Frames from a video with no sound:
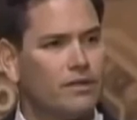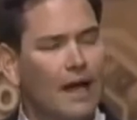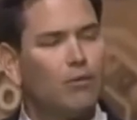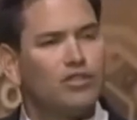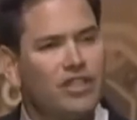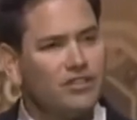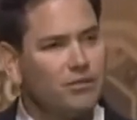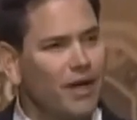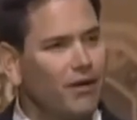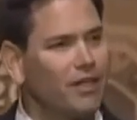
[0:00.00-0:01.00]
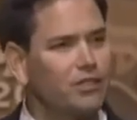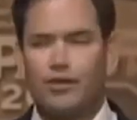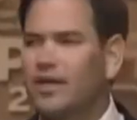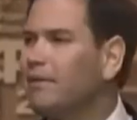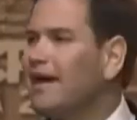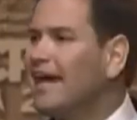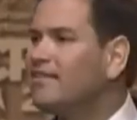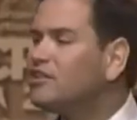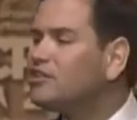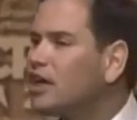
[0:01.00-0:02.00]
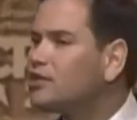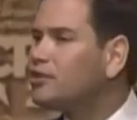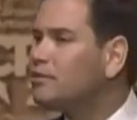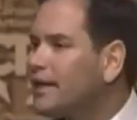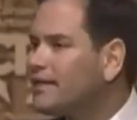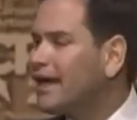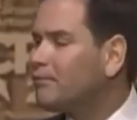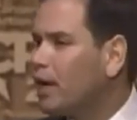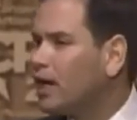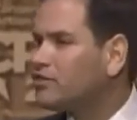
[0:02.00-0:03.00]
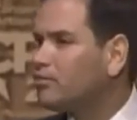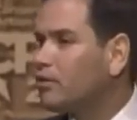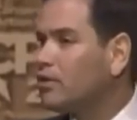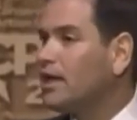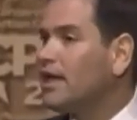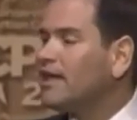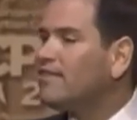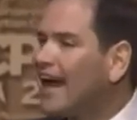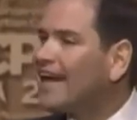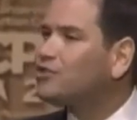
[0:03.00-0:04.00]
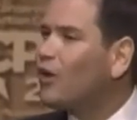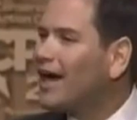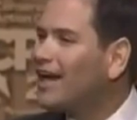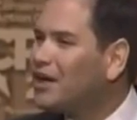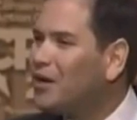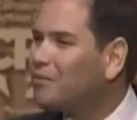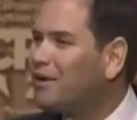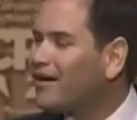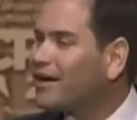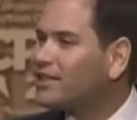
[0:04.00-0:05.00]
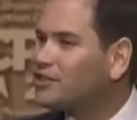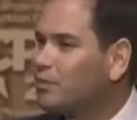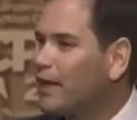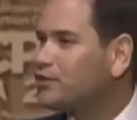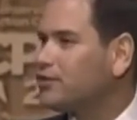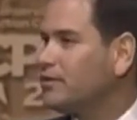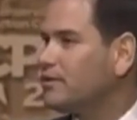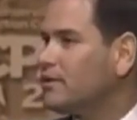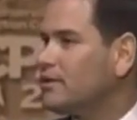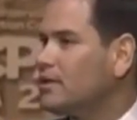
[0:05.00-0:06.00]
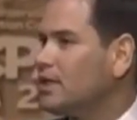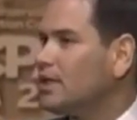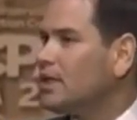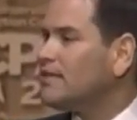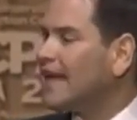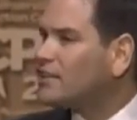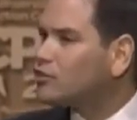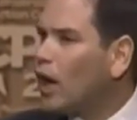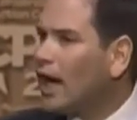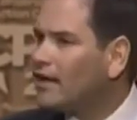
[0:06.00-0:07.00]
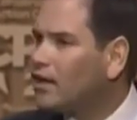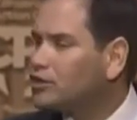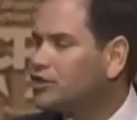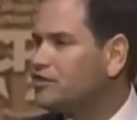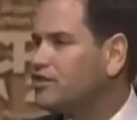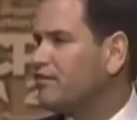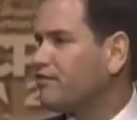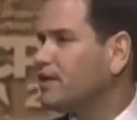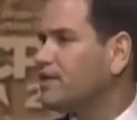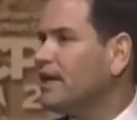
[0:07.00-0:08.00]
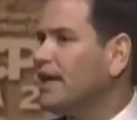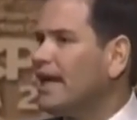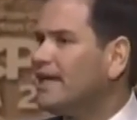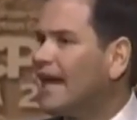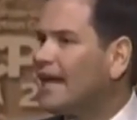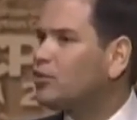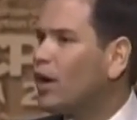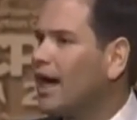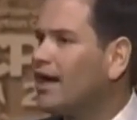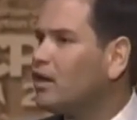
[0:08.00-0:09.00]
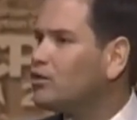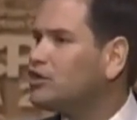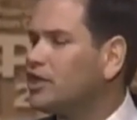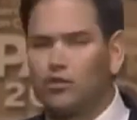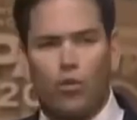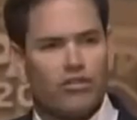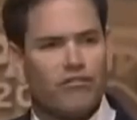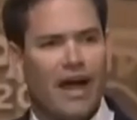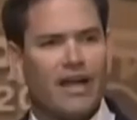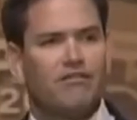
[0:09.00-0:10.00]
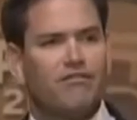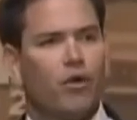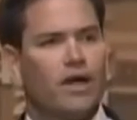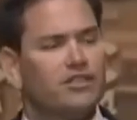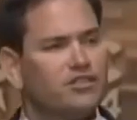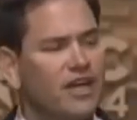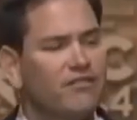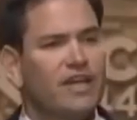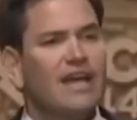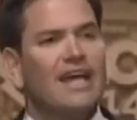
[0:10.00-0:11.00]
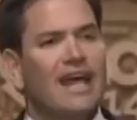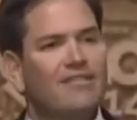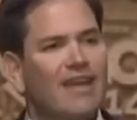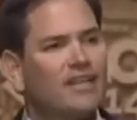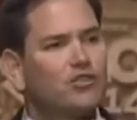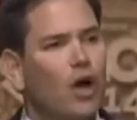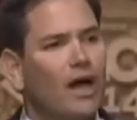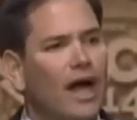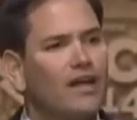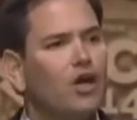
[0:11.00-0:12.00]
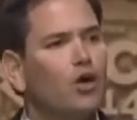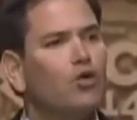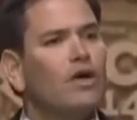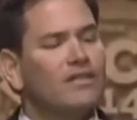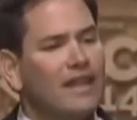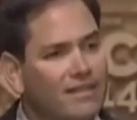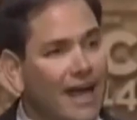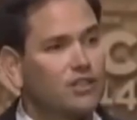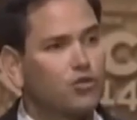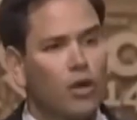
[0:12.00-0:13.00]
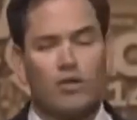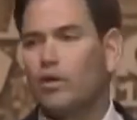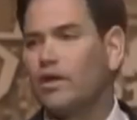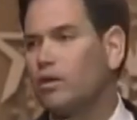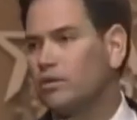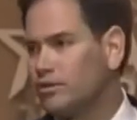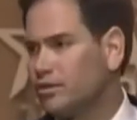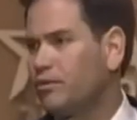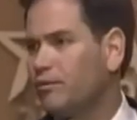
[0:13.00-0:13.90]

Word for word: That was his American dream, and this country made that possible. That's why I know America is special. That's why I know she's different. And that's why I know she is worth fighting for and saving. And that's why I know that that's what we will do.